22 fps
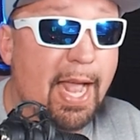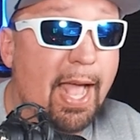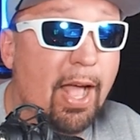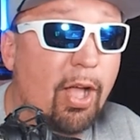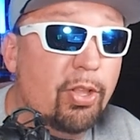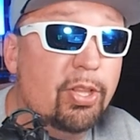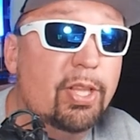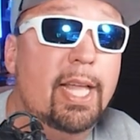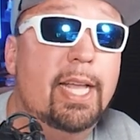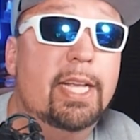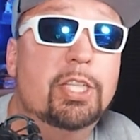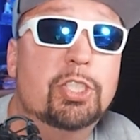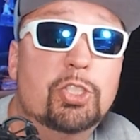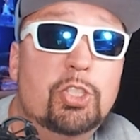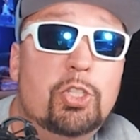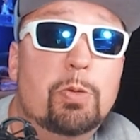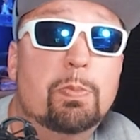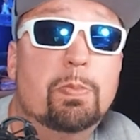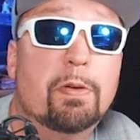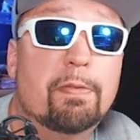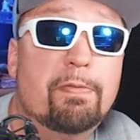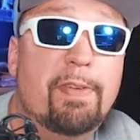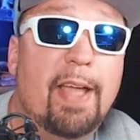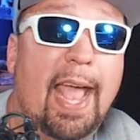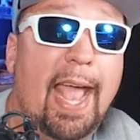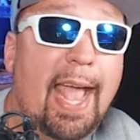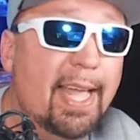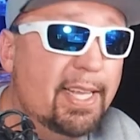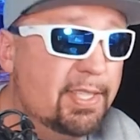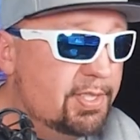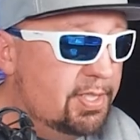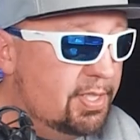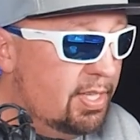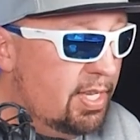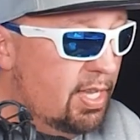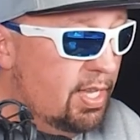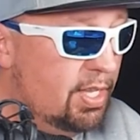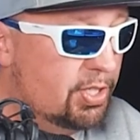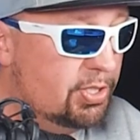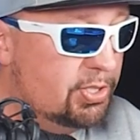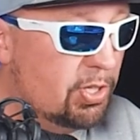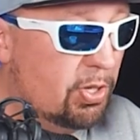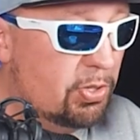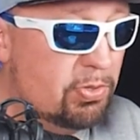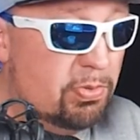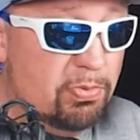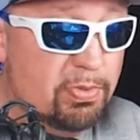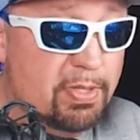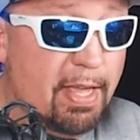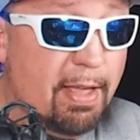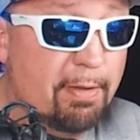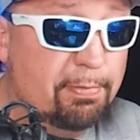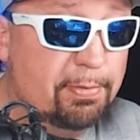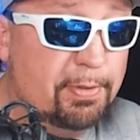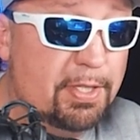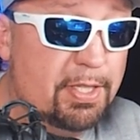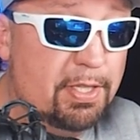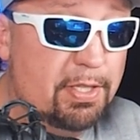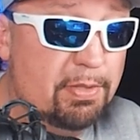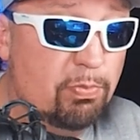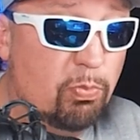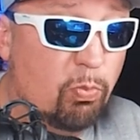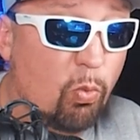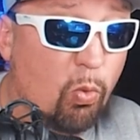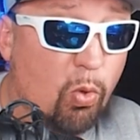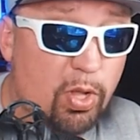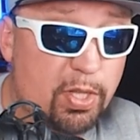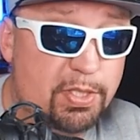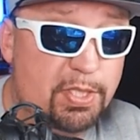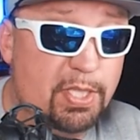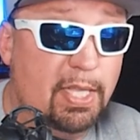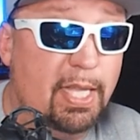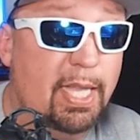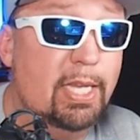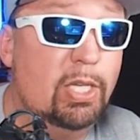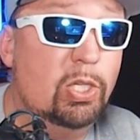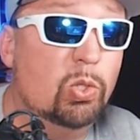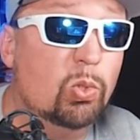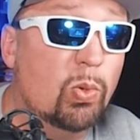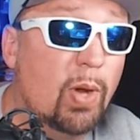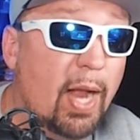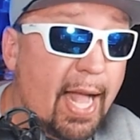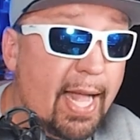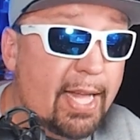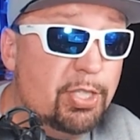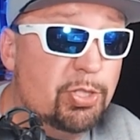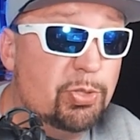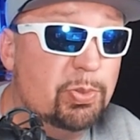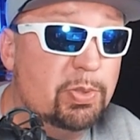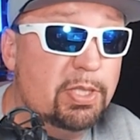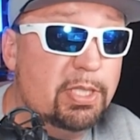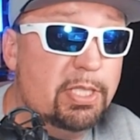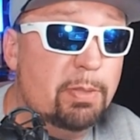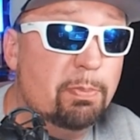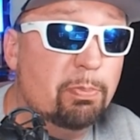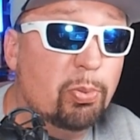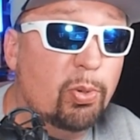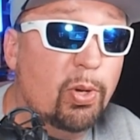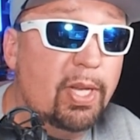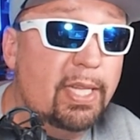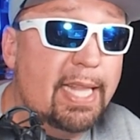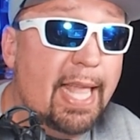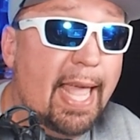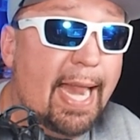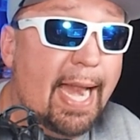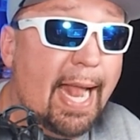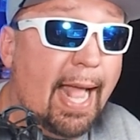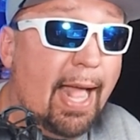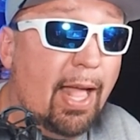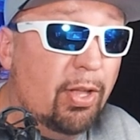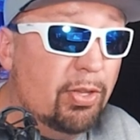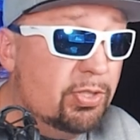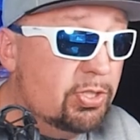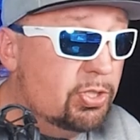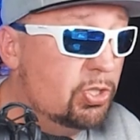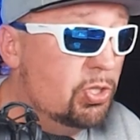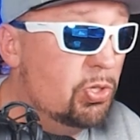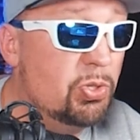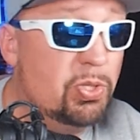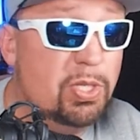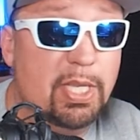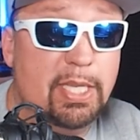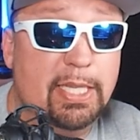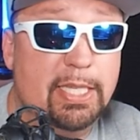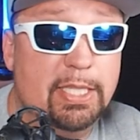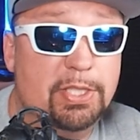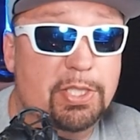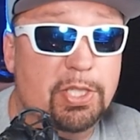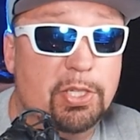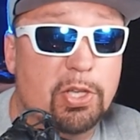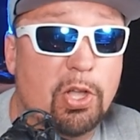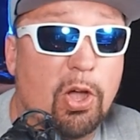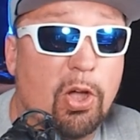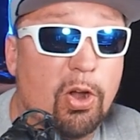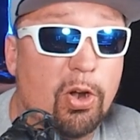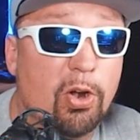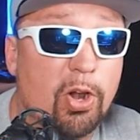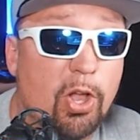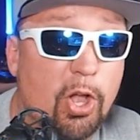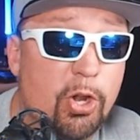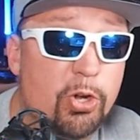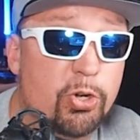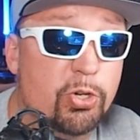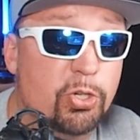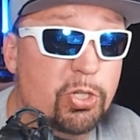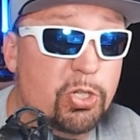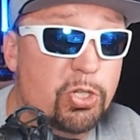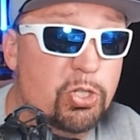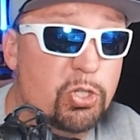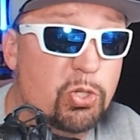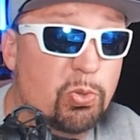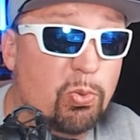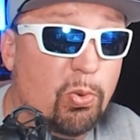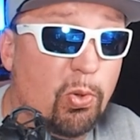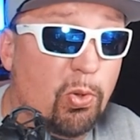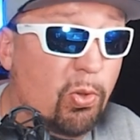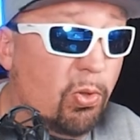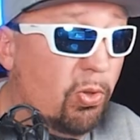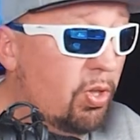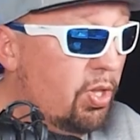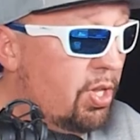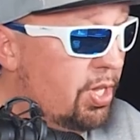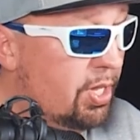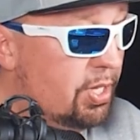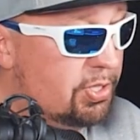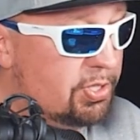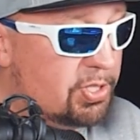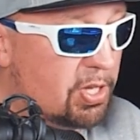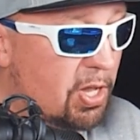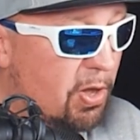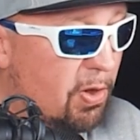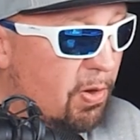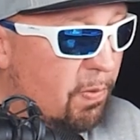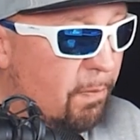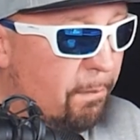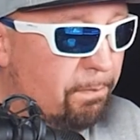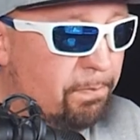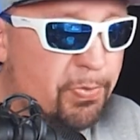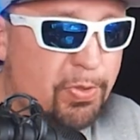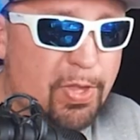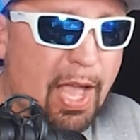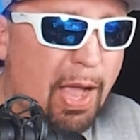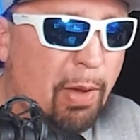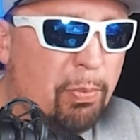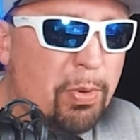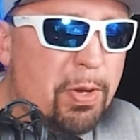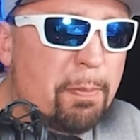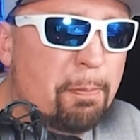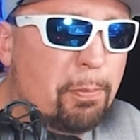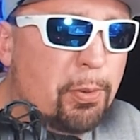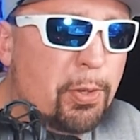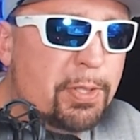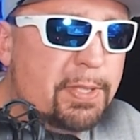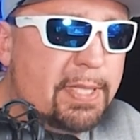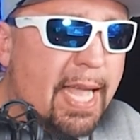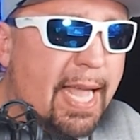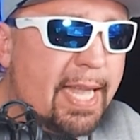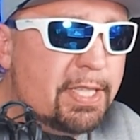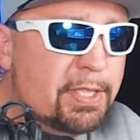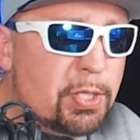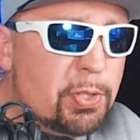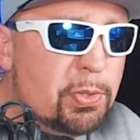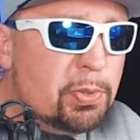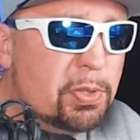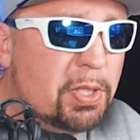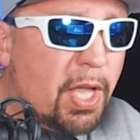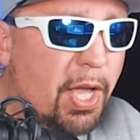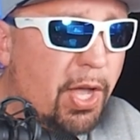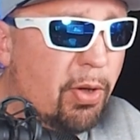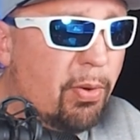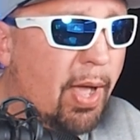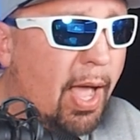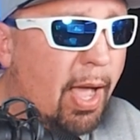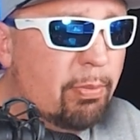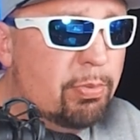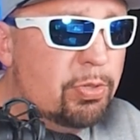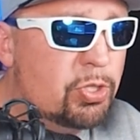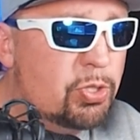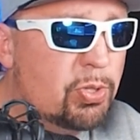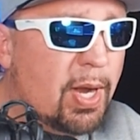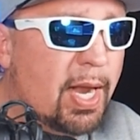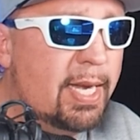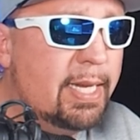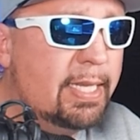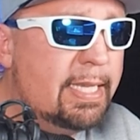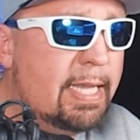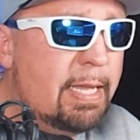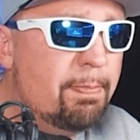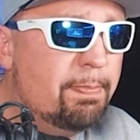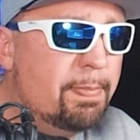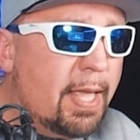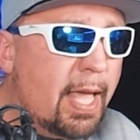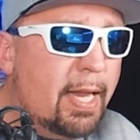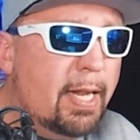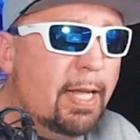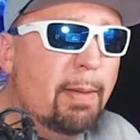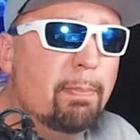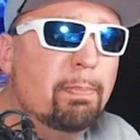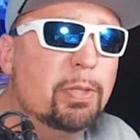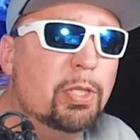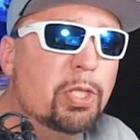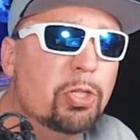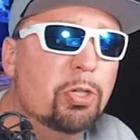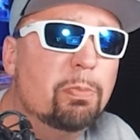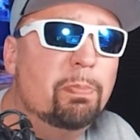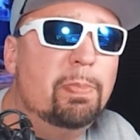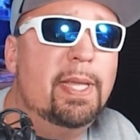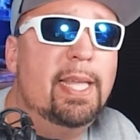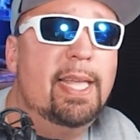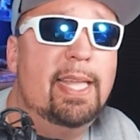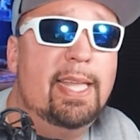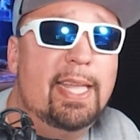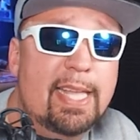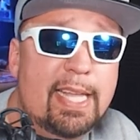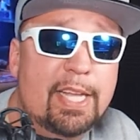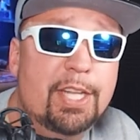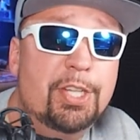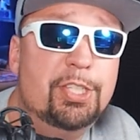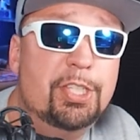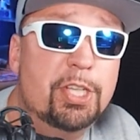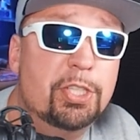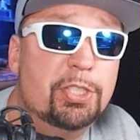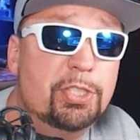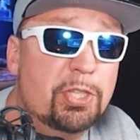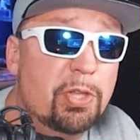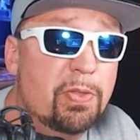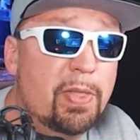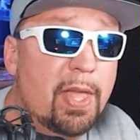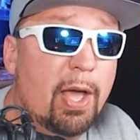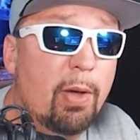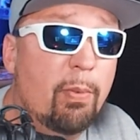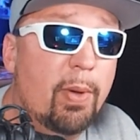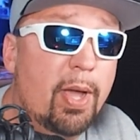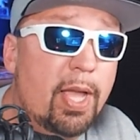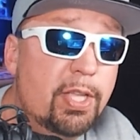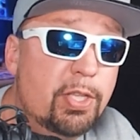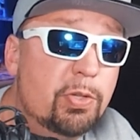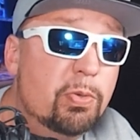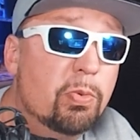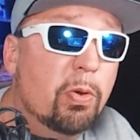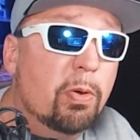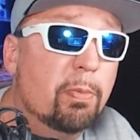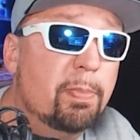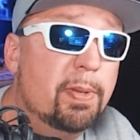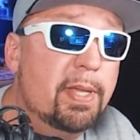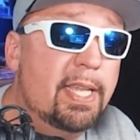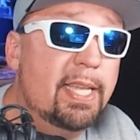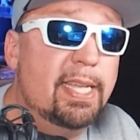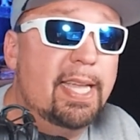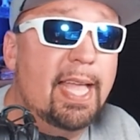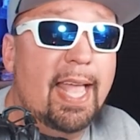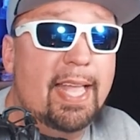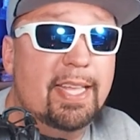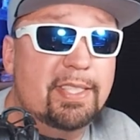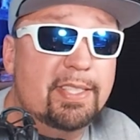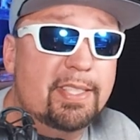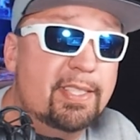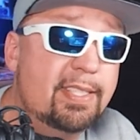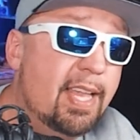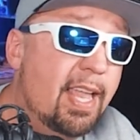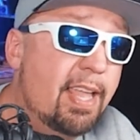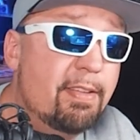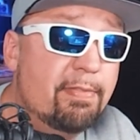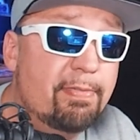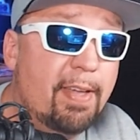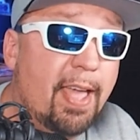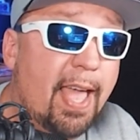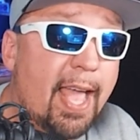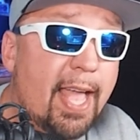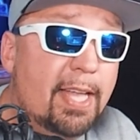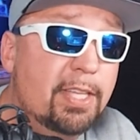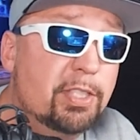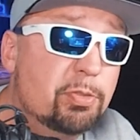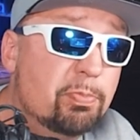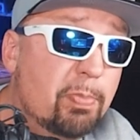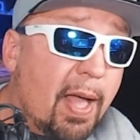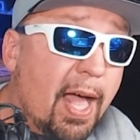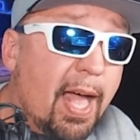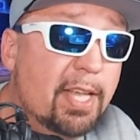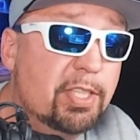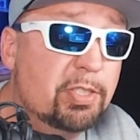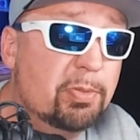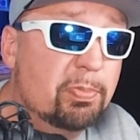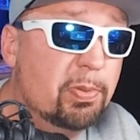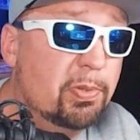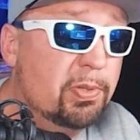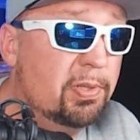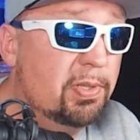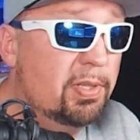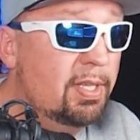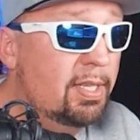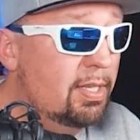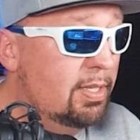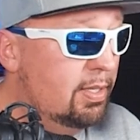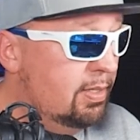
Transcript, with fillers: out like super fast. So you definitely want to like gradually bring that out so you can get the car under control. So I wouldn't put that too low. I would try to keep that up a little bit just so that way you are being as safe as possible.